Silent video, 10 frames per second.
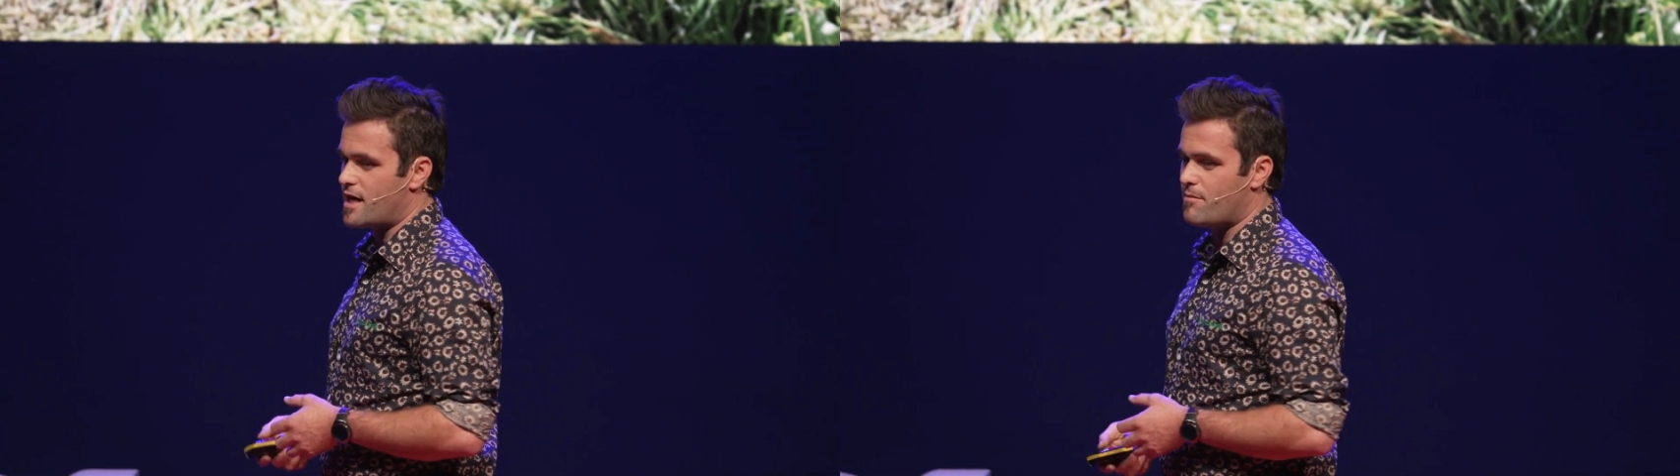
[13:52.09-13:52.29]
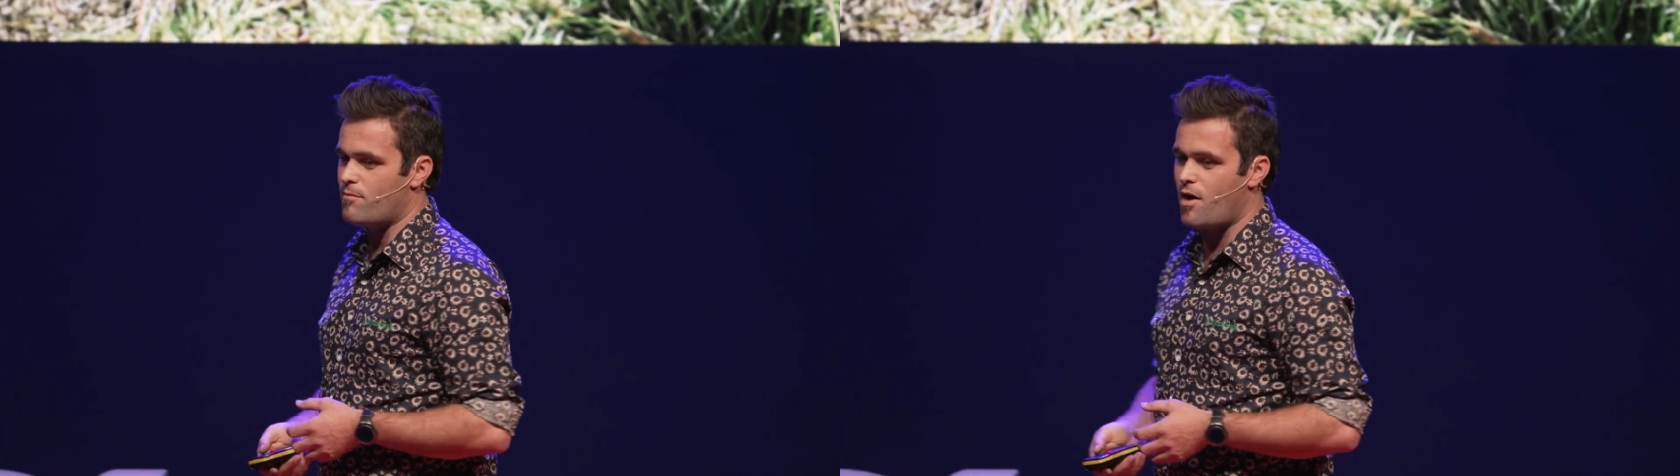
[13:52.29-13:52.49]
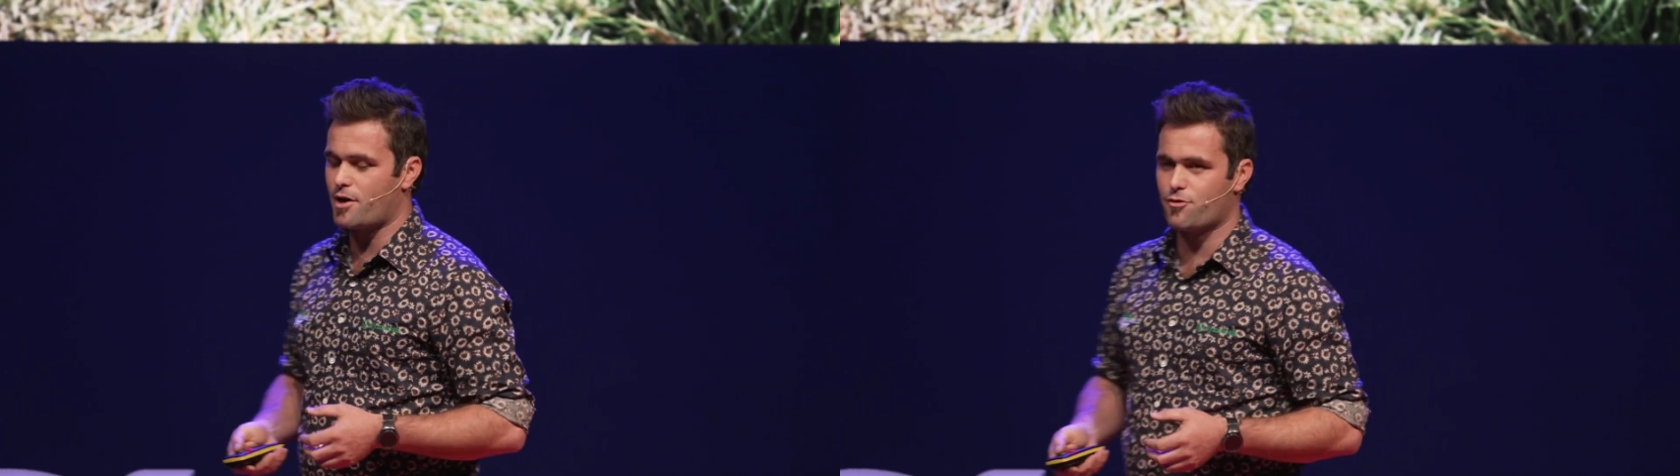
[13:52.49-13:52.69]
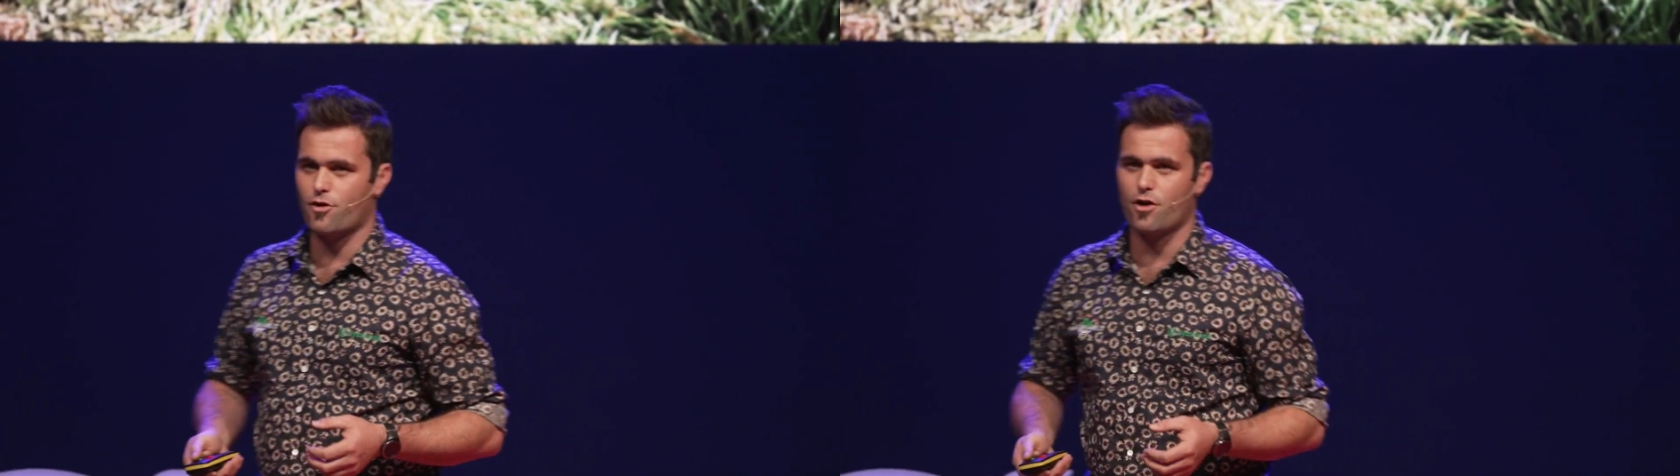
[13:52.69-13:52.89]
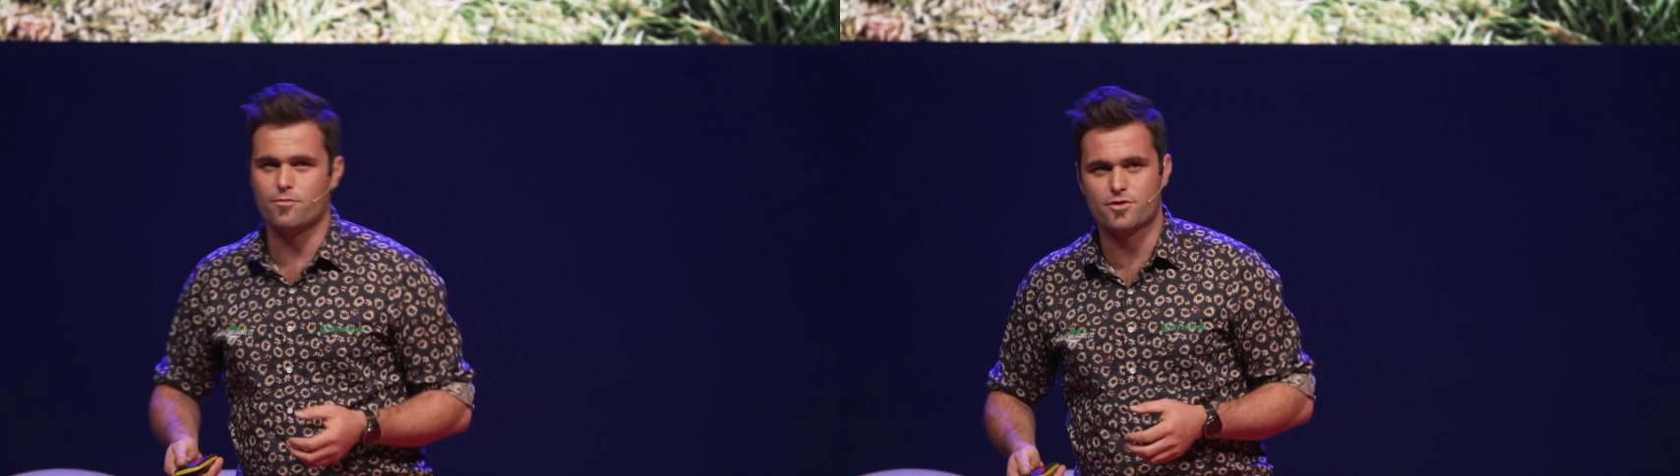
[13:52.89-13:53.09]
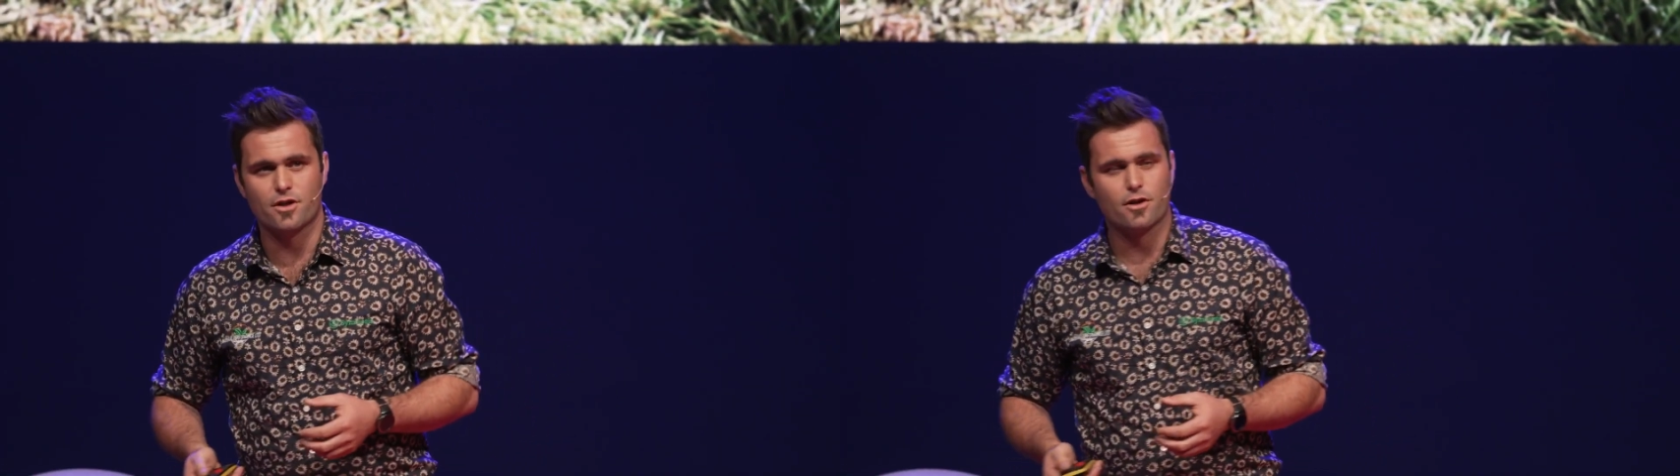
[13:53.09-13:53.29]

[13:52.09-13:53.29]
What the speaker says: and microbes